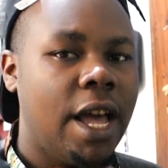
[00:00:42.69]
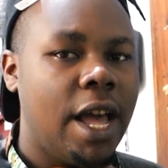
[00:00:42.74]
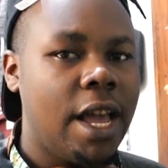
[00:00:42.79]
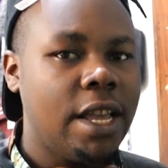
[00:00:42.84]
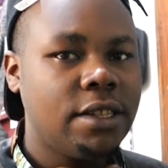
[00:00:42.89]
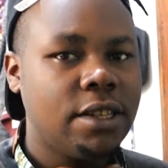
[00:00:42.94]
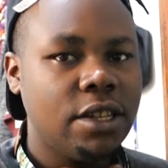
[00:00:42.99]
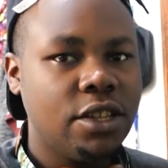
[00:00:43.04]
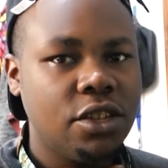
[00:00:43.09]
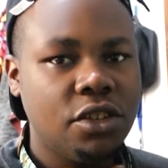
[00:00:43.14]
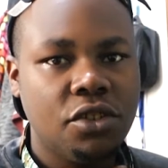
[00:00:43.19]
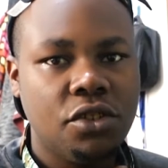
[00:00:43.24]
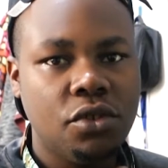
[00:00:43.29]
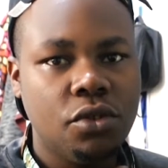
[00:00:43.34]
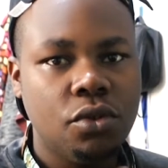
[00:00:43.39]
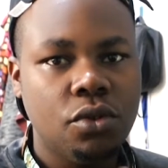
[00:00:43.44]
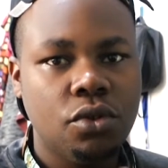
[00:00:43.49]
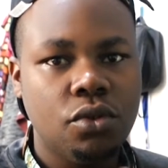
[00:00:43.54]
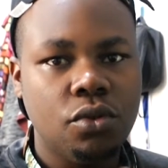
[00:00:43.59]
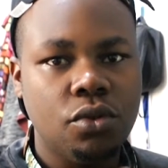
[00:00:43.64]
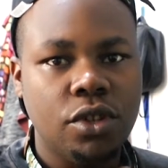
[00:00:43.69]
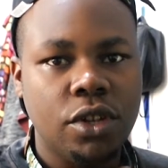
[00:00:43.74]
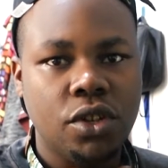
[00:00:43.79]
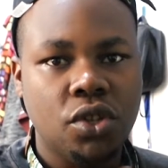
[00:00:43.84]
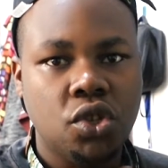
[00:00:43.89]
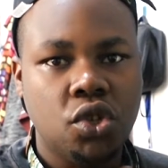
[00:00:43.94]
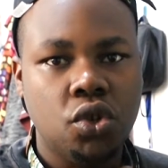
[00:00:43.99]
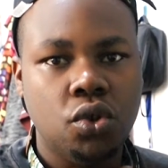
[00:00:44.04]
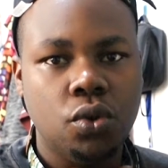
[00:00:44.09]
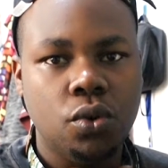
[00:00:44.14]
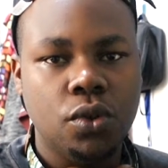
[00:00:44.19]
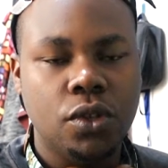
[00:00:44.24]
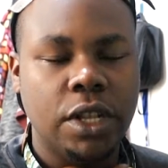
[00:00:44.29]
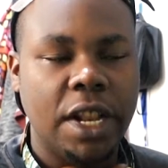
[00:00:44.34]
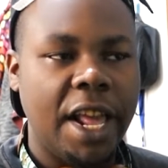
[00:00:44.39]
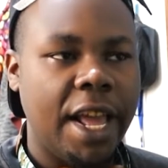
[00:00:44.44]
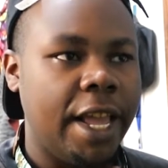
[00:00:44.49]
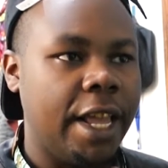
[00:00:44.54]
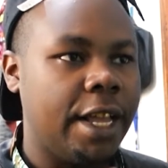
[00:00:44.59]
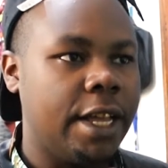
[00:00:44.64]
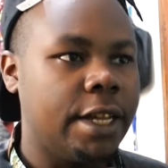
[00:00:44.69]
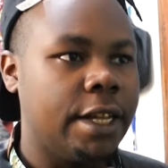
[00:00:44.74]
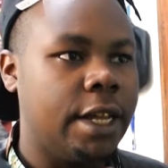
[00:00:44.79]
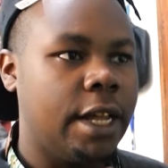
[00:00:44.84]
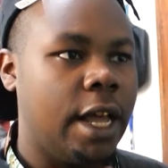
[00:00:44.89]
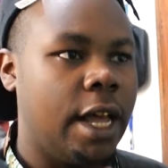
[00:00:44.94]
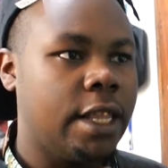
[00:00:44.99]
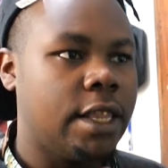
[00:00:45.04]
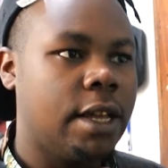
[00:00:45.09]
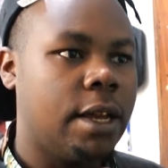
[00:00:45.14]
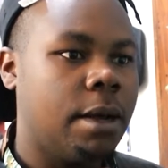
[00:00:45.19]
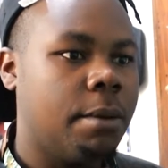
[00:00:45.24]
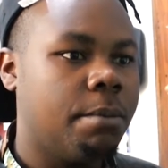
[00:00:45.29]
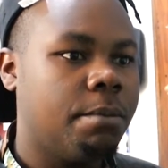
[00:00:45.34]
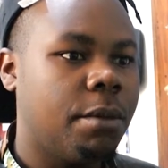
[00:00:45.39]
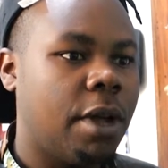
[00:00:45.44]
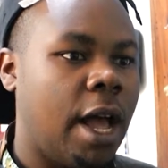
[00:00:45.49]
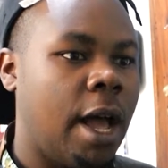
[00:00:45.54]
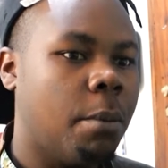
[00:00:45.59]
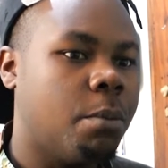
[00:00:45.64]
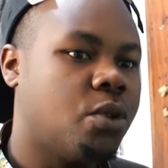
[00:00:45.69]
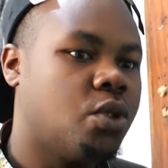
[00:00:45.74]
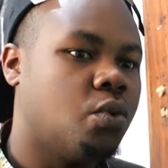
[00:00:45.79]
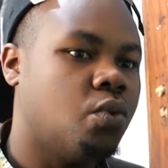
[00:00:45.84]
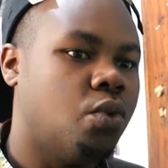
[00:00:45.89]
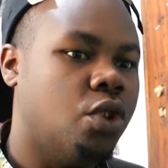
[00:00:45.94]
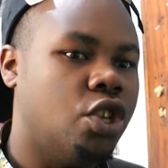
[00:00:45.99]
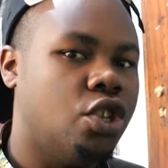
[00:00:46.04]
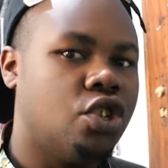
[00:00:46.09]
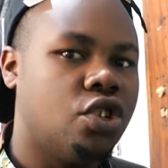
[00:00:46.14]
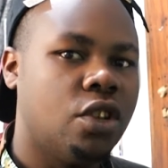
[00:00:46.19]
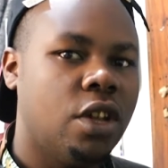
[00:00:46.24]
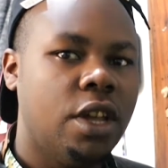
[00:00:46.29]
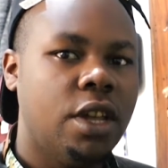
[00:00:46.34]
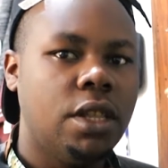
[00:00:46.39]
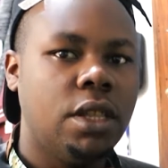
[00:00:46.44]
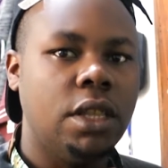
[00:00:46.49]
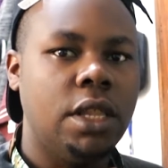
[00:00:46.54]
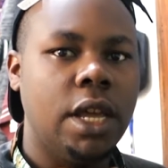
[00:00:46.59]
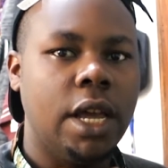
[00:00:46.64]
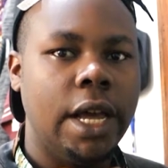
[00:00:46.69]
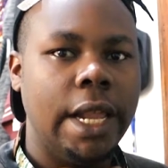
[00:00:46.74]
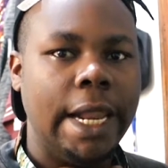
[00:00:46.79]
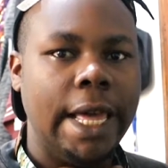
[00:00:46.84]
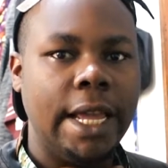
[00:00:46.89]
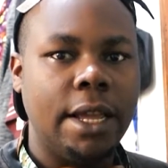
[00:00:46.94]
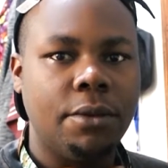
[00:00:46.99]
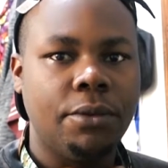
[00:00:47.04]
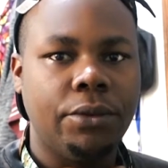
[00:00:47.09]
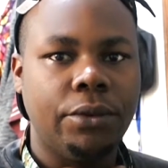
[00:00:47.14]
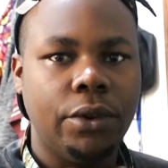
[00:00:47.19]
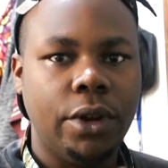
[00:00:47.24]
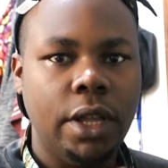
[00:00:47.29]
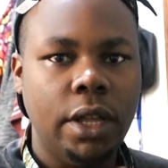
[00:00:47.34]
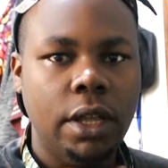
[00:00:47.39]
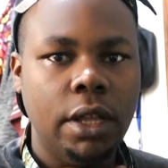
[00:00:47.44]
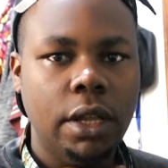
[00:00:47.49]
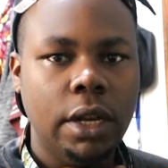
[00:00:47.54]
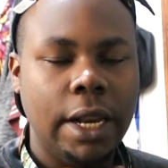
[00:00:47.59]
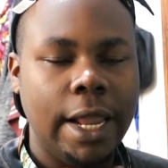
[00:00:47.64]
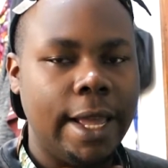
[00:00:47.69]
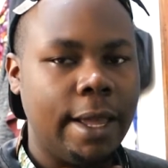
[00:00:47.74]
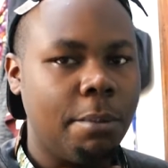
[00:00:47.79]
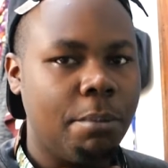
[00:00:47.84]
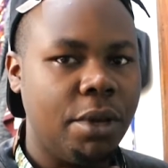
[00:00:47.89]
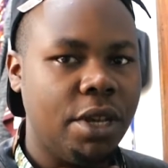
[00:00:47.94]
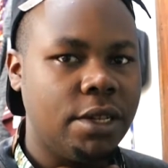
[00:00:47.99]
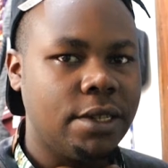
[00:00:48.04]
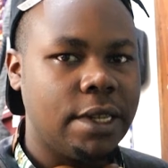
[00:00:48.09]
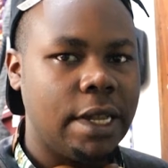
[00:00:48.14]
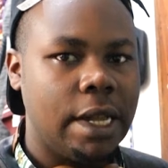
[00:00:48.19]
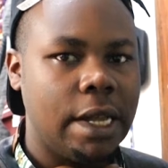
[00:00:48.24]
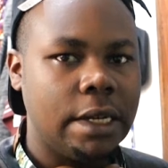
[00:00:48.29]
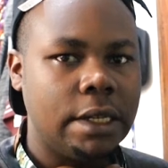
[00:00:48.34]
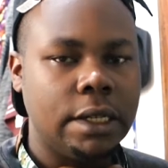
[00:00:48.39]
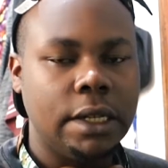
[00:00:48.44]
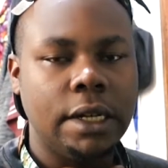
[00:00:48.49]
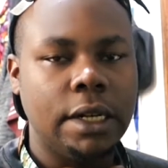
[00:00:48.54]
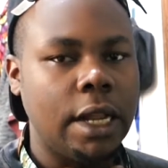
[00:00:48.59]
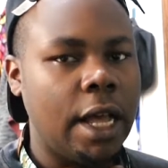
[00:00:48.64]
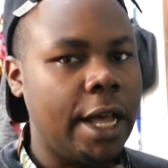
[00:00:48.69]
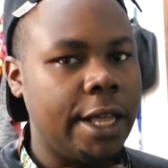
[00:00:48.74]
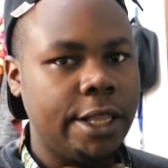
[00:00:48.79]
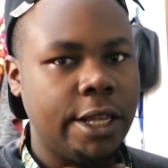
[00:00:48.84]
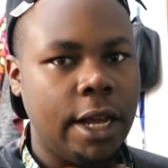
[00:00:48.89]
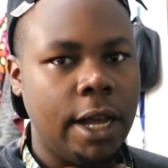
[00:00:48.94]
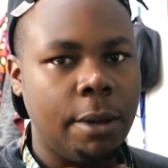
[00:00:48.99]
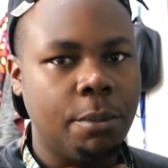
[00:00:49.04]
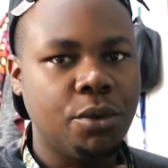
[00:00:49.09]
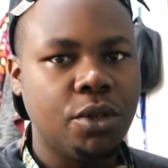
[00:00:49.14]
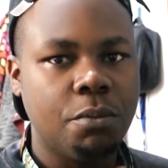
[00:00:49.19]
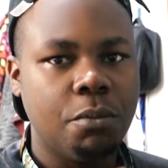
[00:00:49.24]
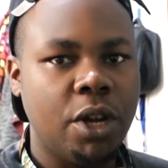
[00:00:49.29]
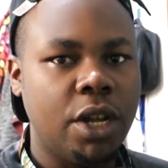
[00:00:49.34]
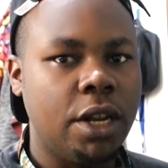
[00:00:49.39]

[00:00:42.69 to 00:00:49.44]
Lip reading: I suggest you to just use like other apps which they are like free, like Pixart and other apps.